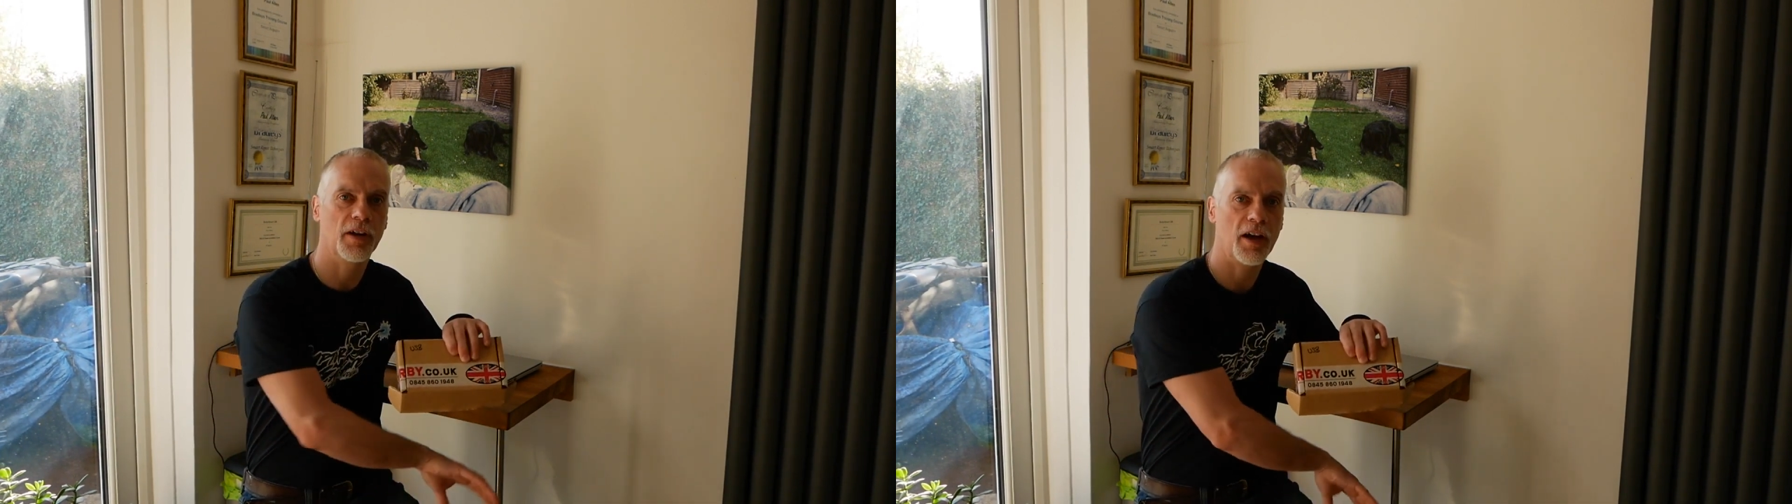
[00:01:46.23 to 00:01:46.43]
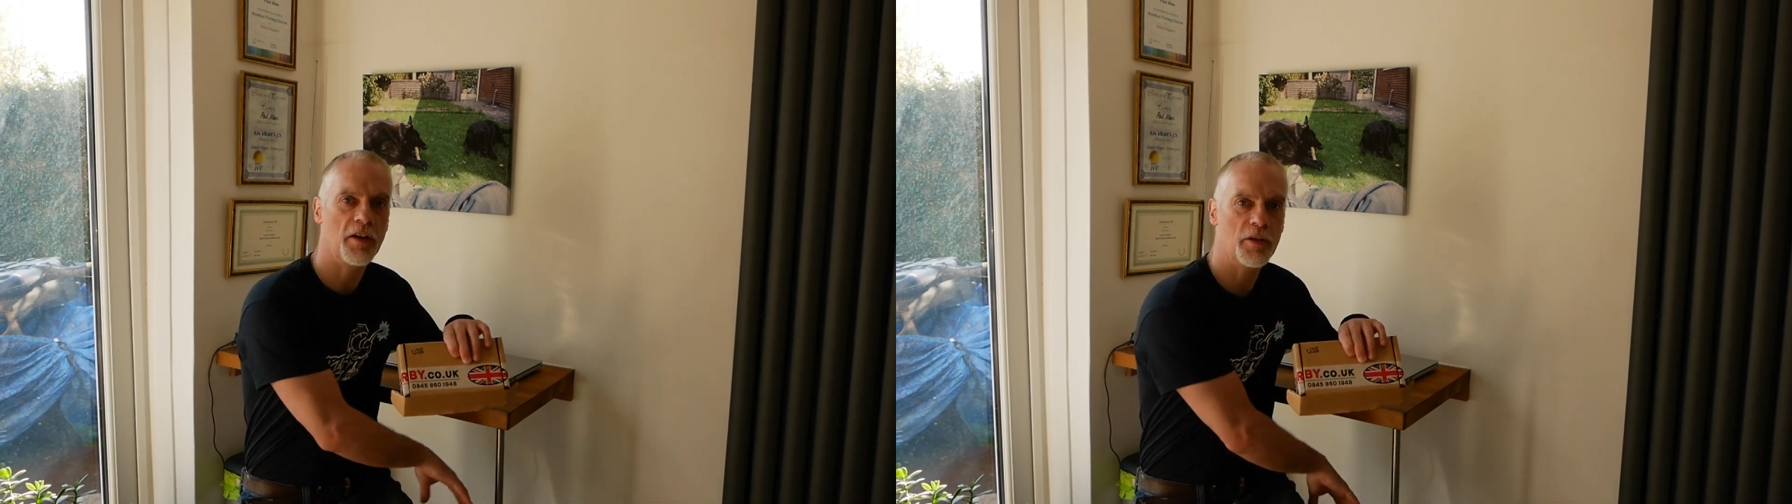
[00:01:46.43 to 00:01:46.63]

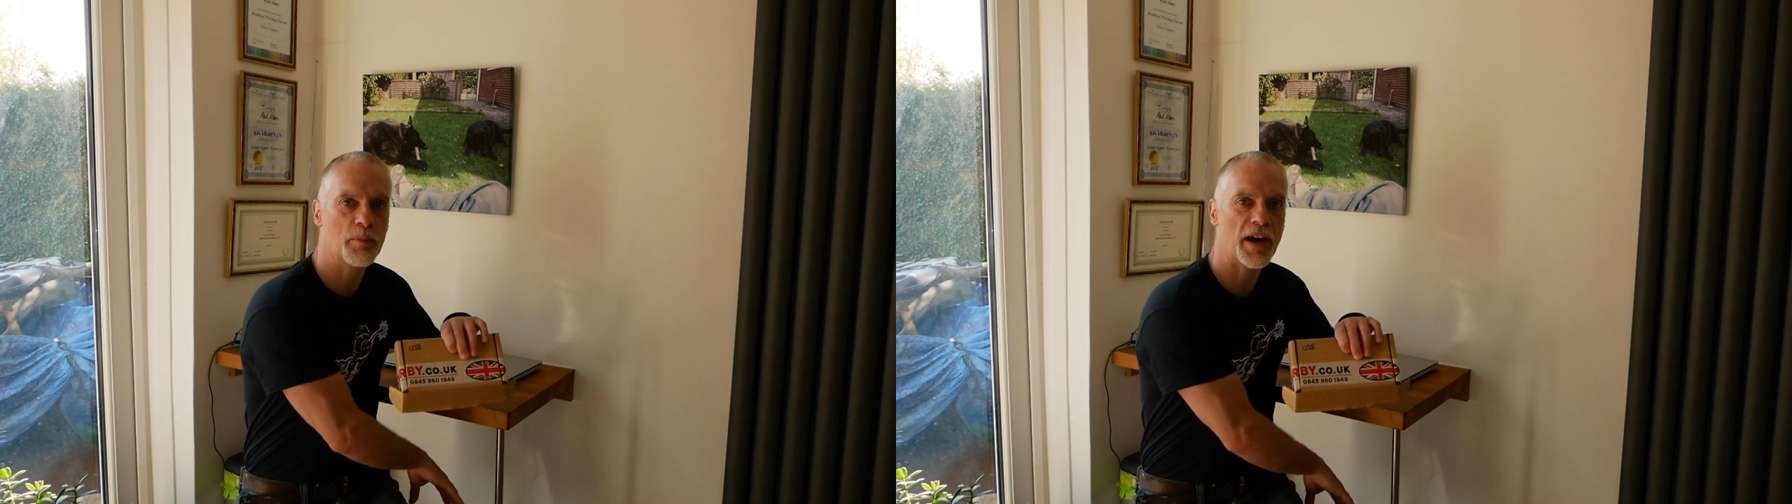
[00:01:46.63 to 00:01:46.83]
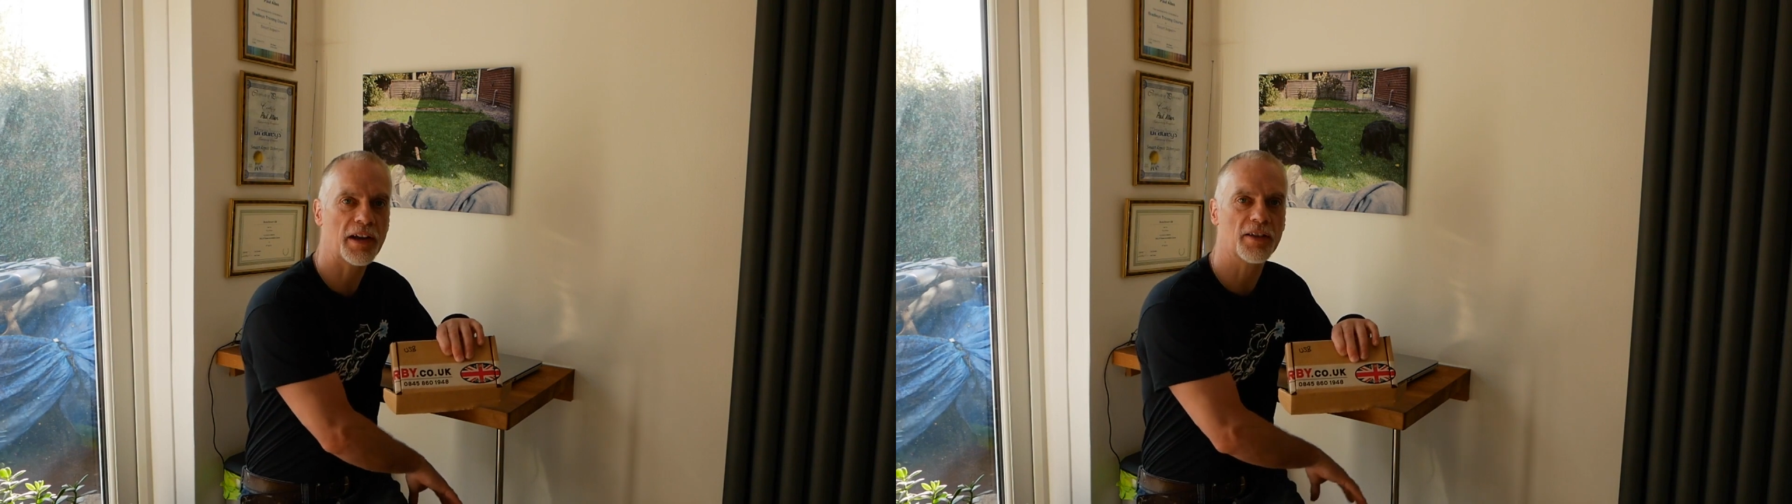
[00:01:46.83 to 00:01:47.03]
at the
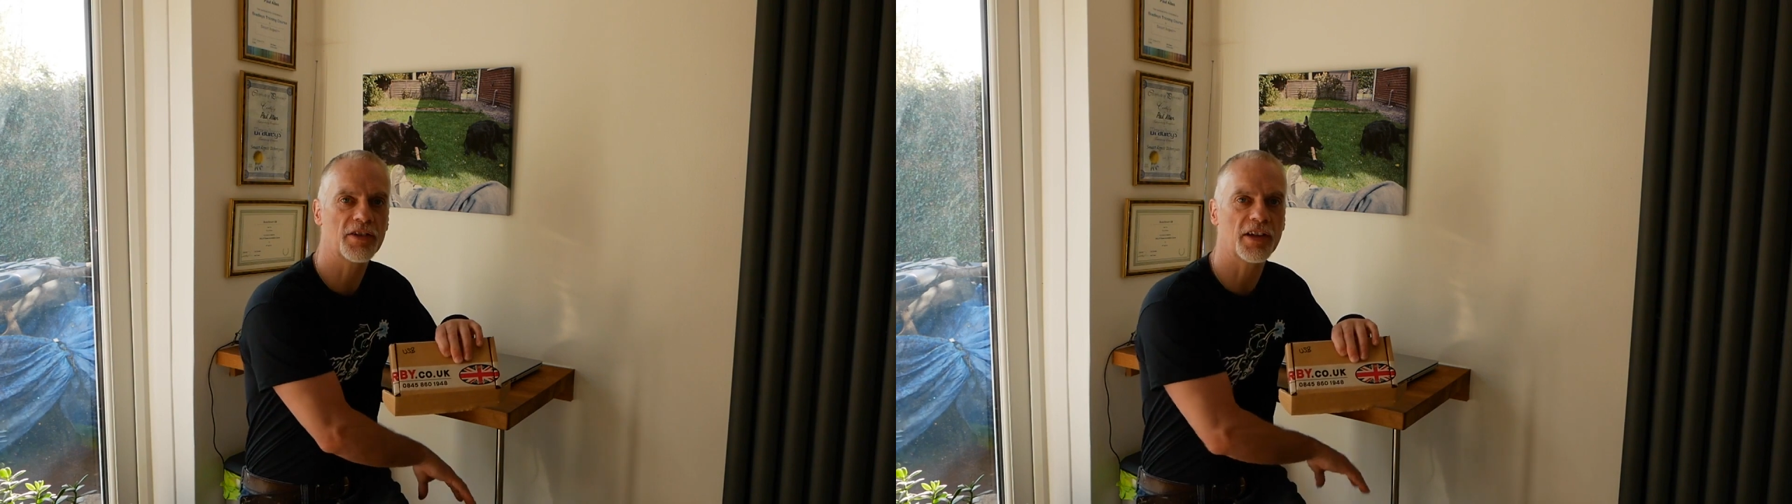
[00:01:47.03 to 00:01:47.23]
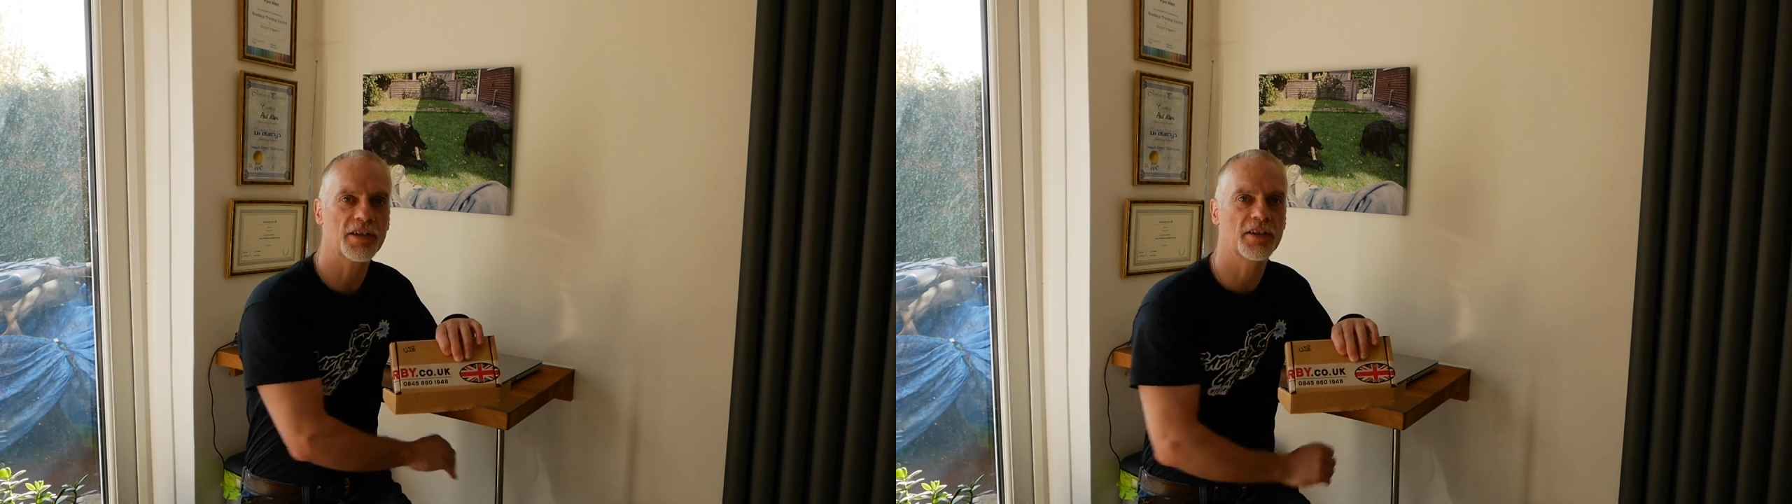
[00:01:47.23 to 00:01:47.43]
back of the
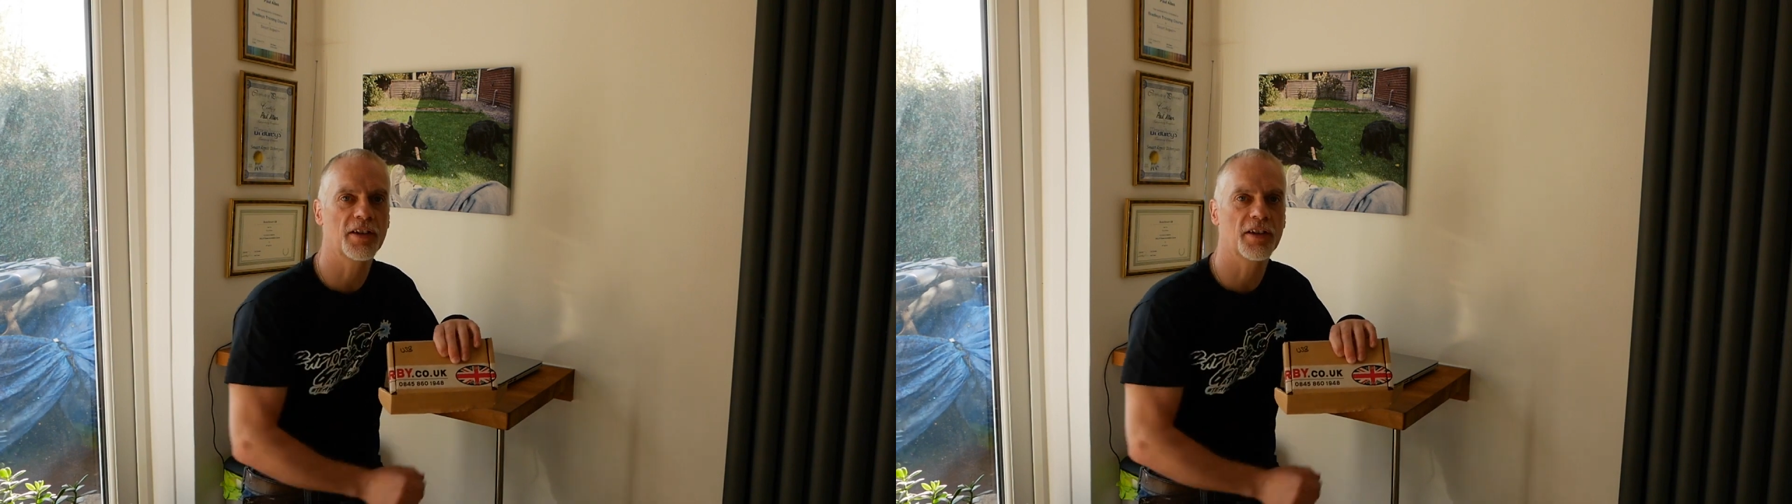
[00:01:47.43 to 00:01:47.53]
centre